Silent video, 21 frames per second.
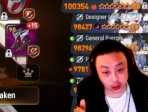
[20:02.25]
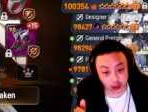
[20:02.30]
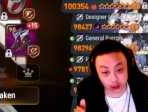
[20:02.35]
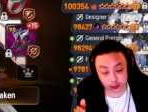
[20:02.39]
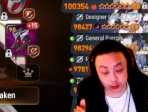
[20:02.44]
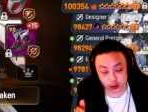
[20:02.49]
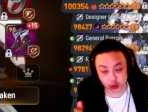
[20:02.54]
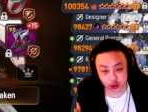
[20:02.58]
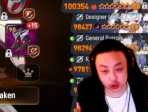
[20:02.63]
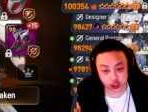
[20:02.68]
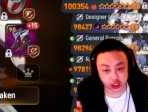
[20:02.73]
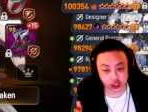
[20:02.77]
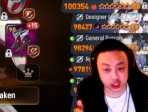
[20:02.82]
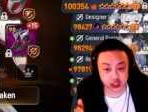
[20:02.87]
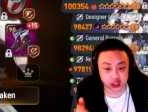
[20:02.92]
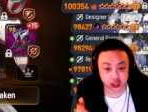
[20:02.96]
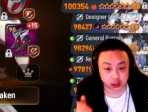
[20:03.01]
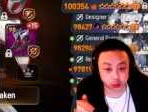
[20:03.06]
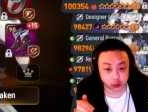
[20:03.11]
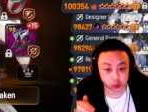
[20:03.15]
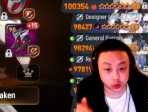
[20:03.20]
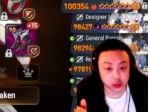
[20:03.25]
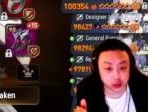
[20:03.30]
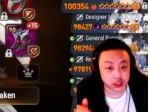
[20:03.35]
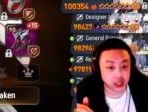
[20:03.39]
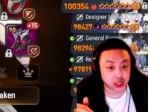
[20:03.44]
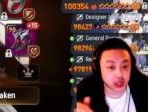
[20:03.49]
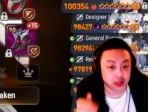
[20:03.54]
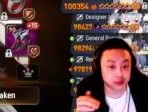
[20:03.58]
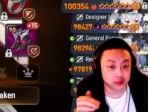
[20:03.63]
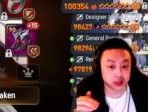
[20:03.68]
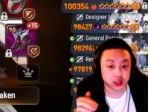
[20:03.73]
So she gets a really
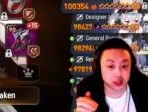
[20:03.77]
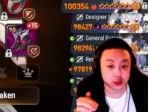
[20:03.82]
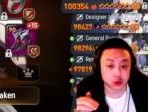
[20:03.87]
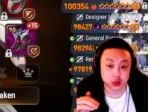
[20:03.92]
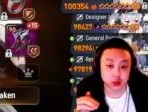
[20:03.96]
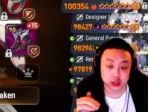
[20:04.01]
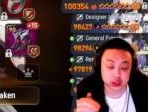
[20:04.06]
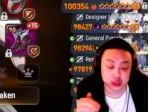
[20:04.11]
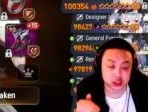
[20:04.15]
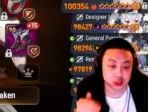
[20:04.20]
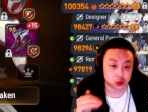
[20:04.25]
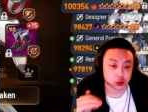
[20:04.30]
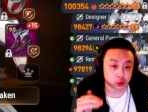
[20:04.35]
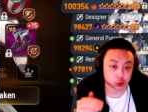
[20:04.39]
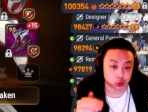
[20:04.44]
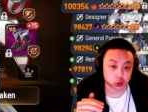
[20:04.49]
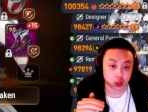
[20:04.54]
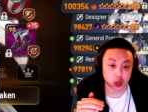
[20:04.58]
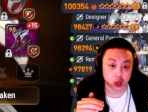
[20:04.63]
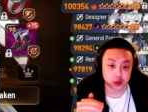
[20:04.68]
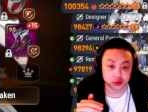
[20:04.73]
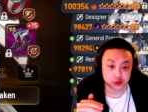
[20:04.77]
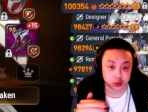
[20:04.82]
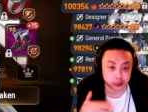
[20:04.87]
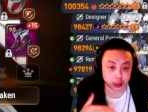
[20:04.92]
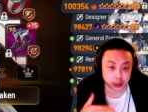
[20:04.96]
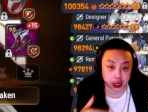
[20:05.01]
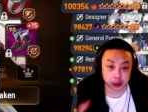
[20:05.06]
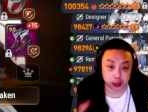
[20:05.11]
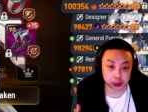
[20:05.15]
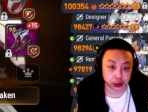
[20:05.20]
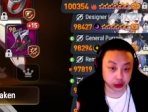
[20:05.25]
high value like skill 3 off to
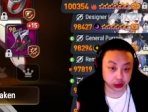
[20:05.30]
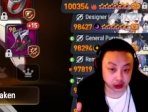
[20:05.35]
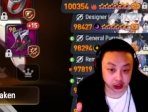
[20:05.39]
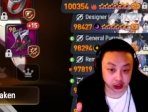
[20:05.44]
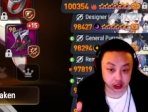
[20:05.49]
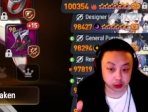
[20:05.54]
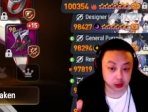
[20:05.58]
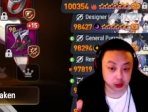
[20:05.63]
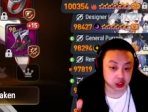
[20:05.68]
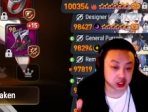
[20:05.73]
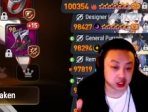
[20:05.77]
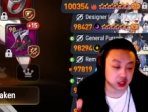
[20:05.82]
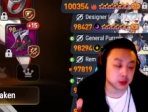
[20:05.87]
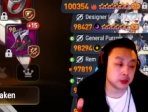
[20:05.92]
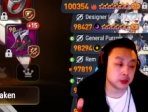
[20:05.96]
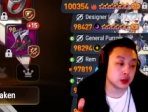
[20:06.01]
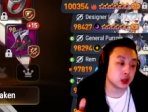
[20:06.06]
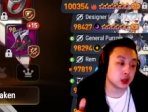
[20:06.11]
pop like the enemy team.